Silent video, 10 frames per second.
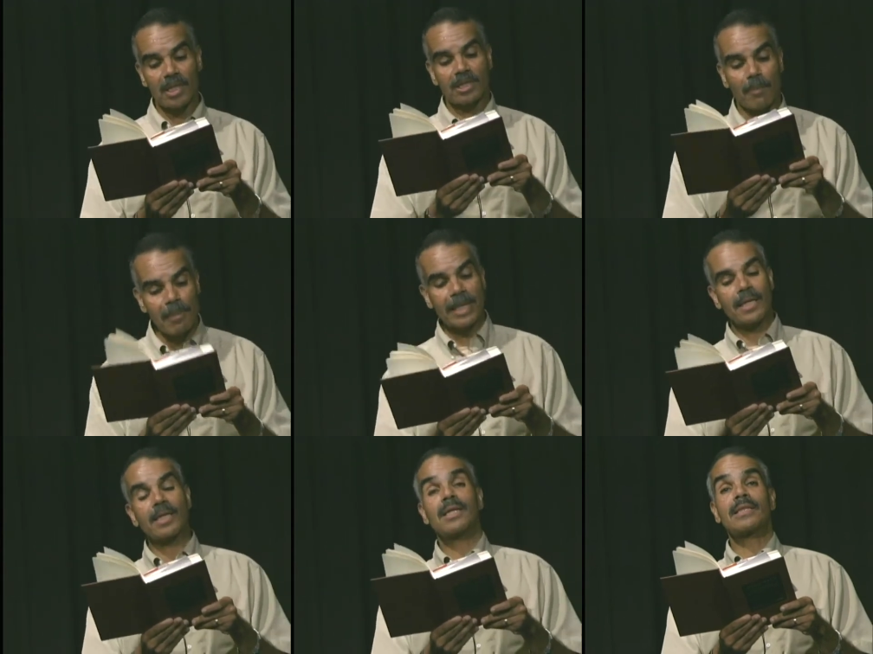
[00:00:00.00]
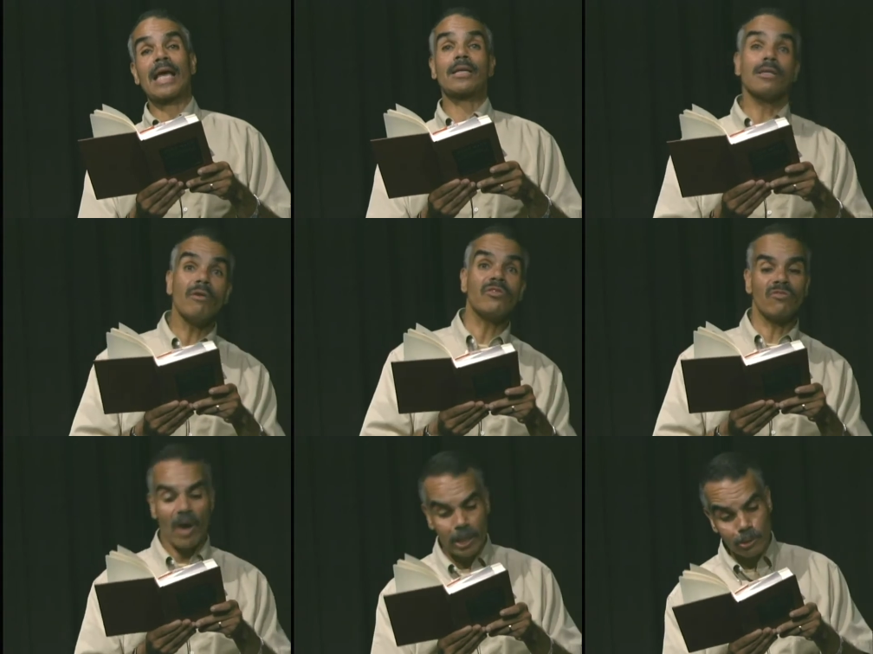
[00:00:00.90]
to make that love
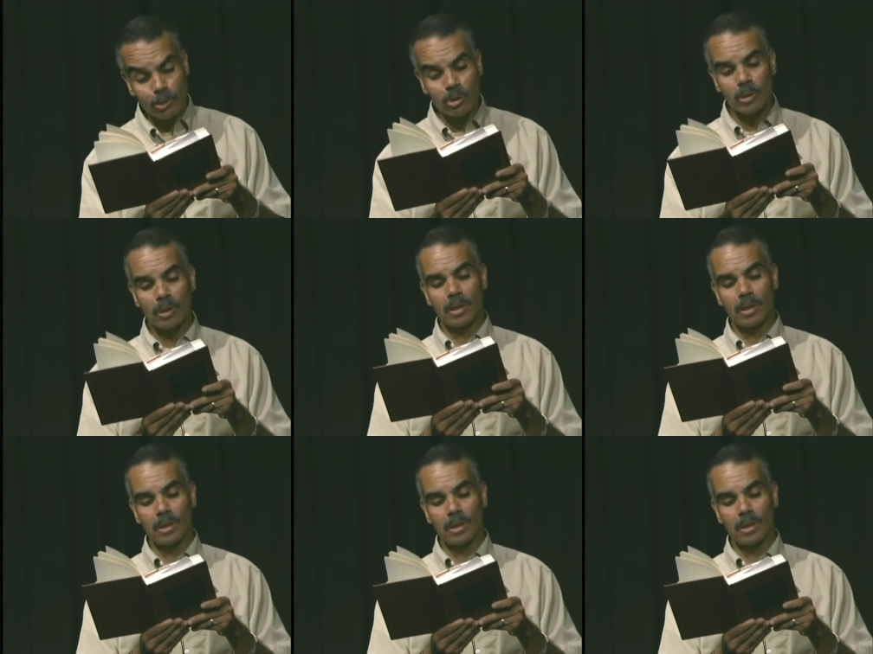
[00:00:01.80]
inviolable